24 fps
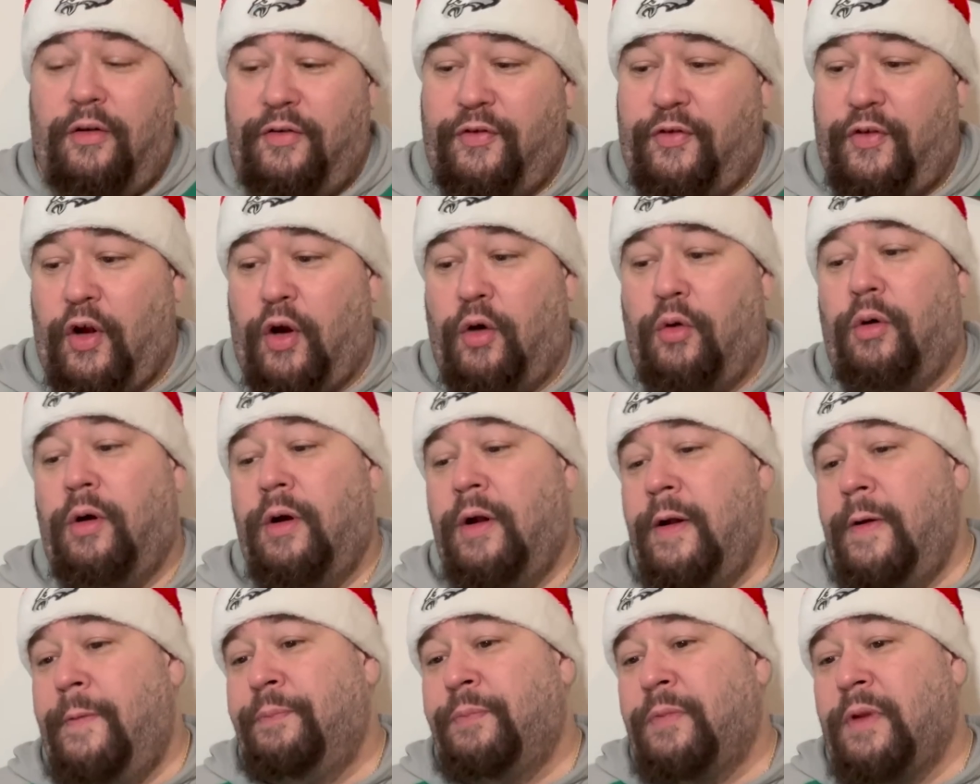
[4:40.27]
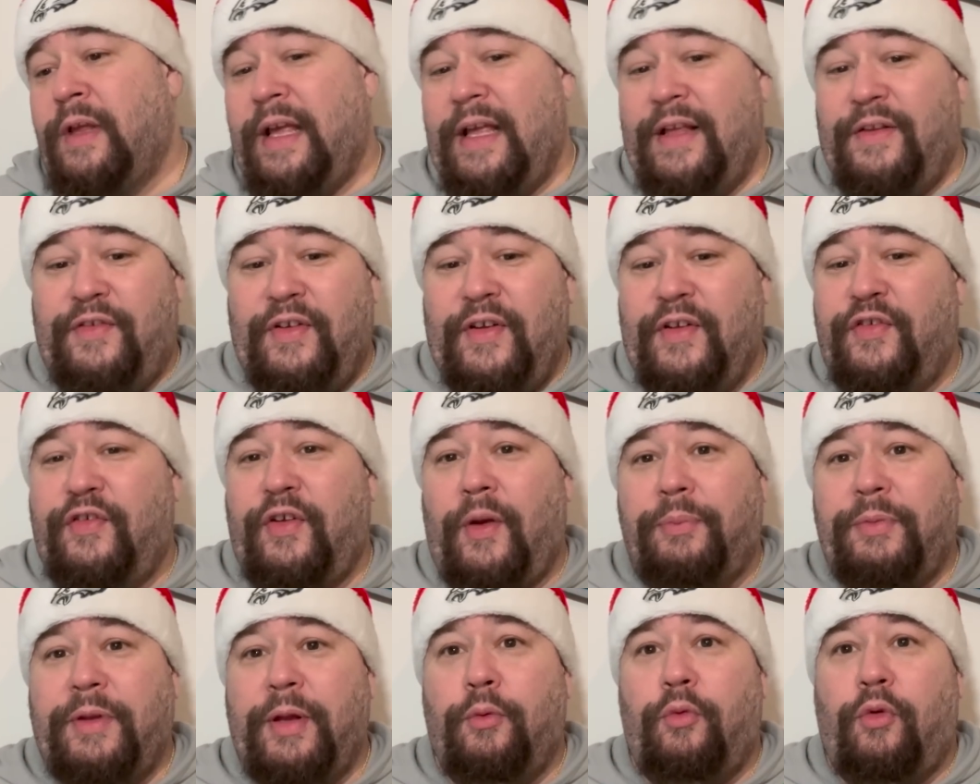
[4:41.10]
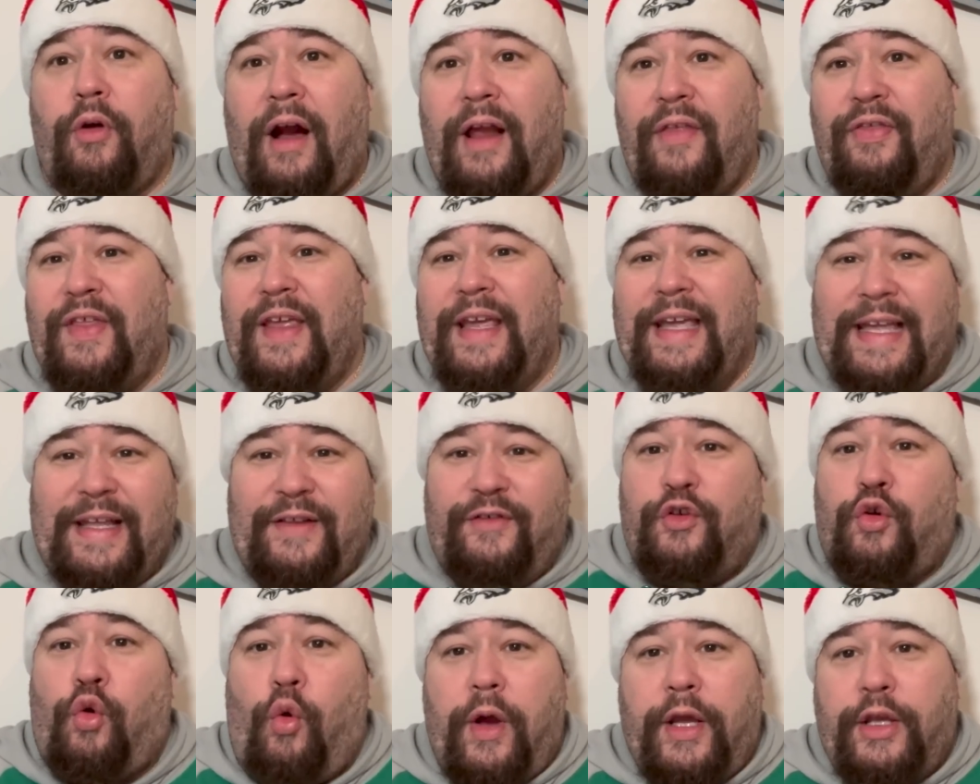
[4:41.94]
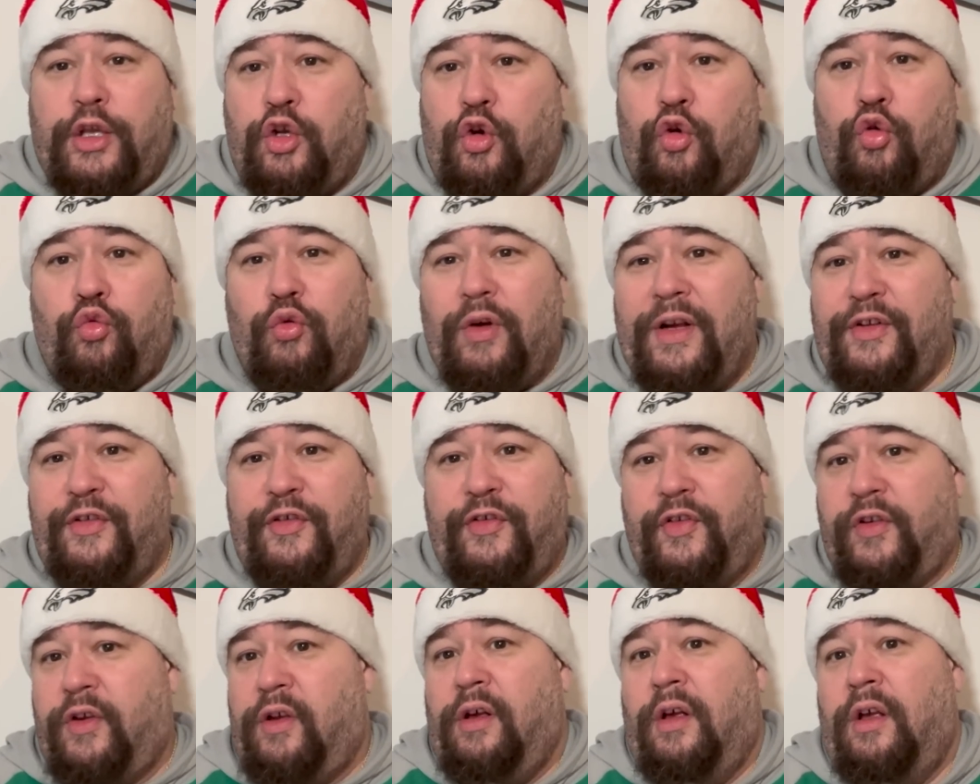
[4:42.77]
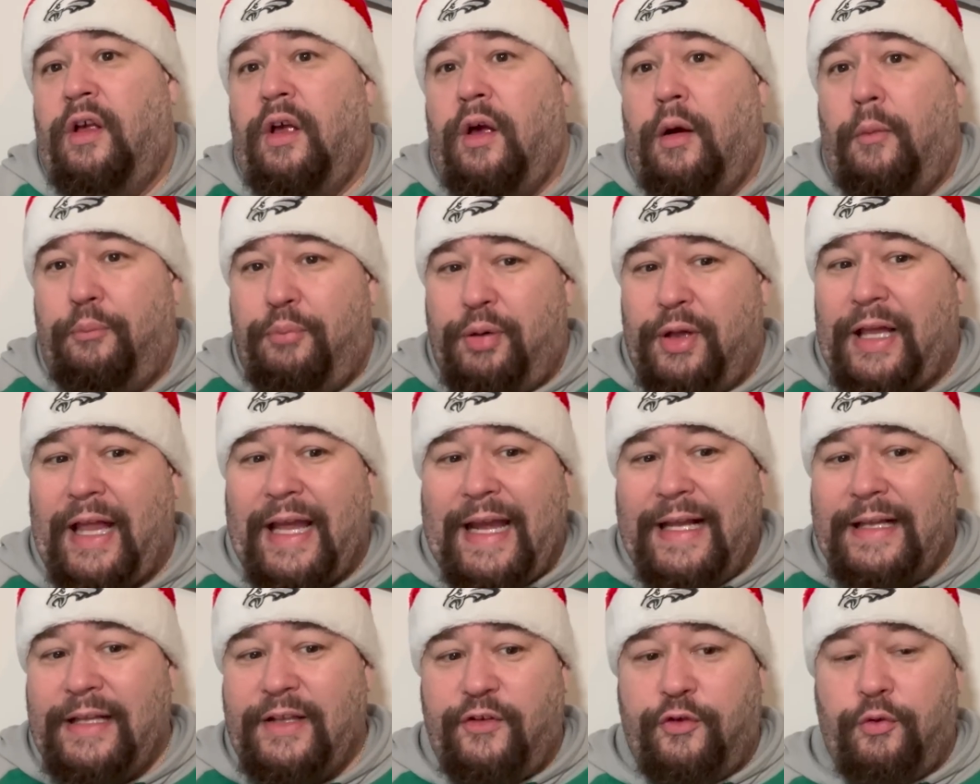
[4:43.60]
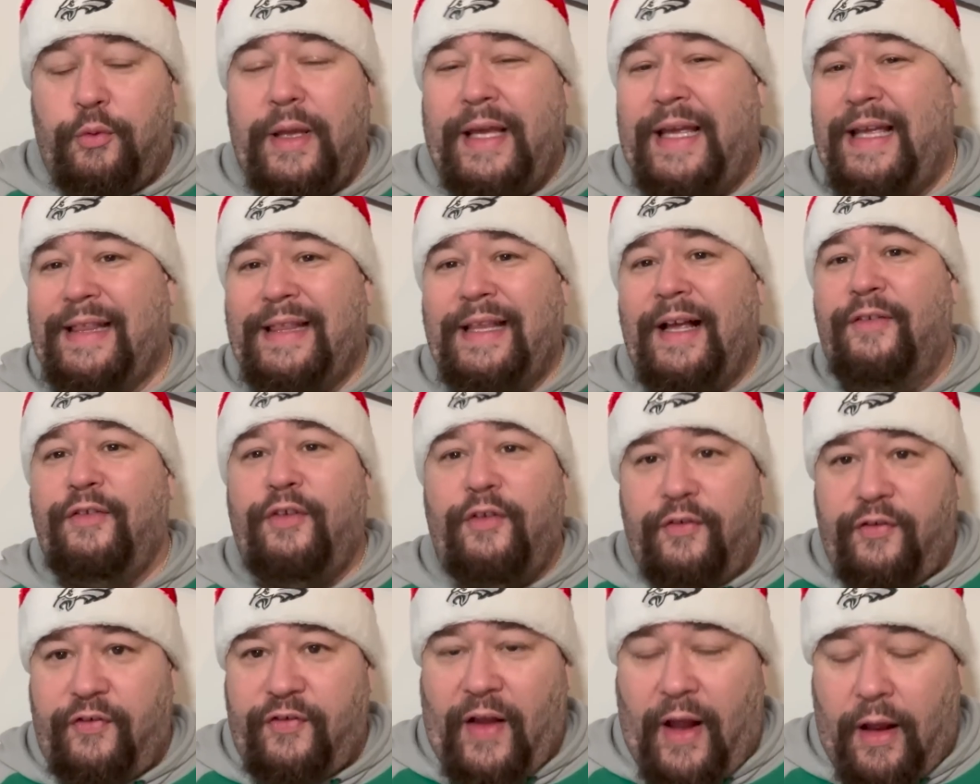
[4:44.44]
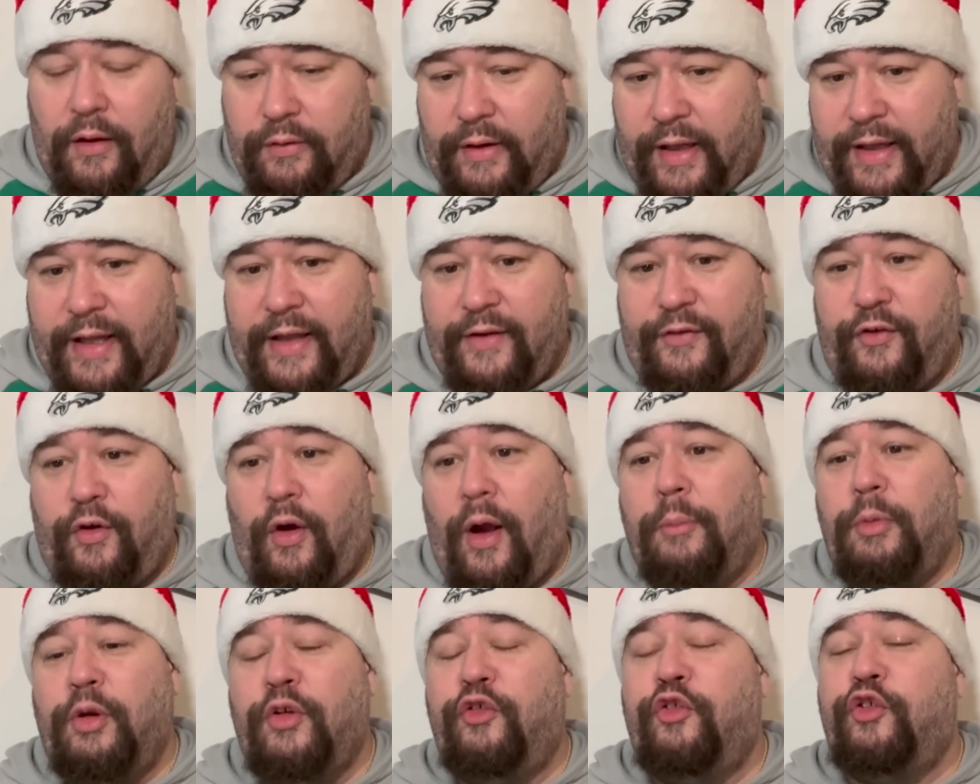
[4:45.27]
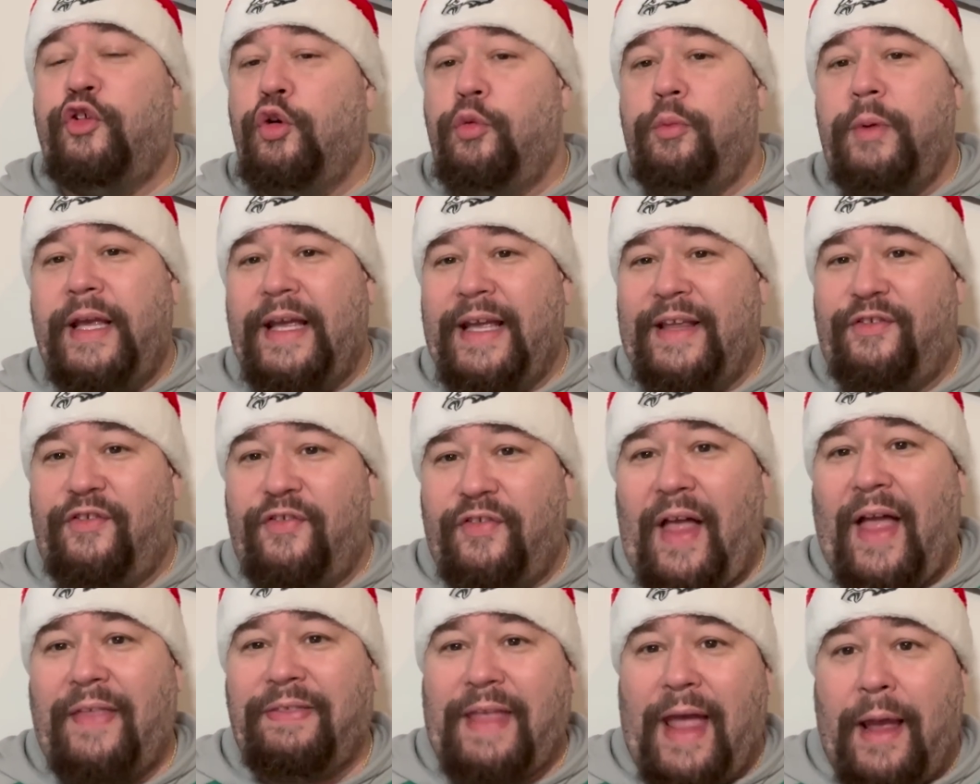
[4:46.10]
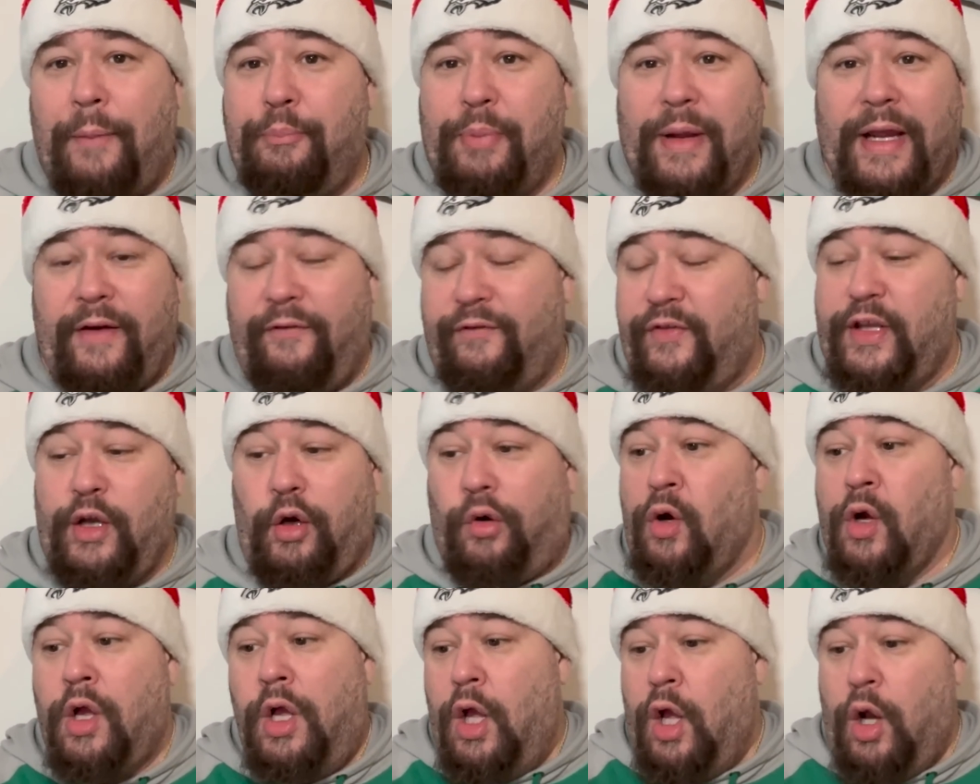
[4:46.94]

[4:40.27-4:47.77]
So is this something where I think he's going to risk playing this week? It doesn't sound like it. So I'm assuming it's not that big of a deal.